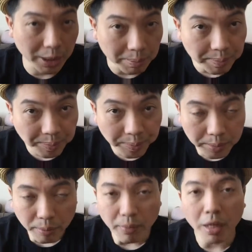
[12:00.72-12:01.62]
GYM.
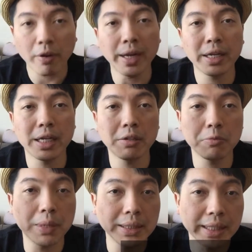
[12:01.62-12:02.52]

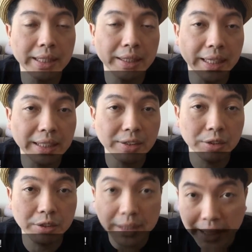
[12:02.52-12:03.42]
Alright, once again, thanks
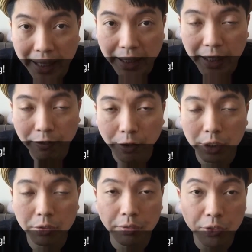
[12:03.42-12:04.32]
to Chris Handy for
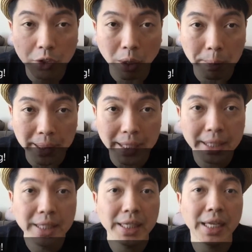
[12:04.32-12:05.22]
this review copy,
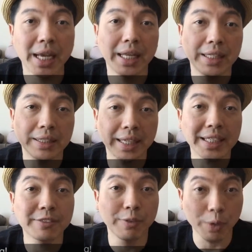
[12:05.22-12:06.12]
and
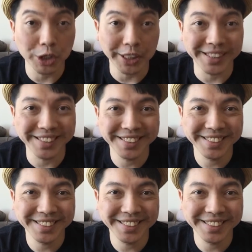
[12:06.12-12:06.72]
thanks for watching.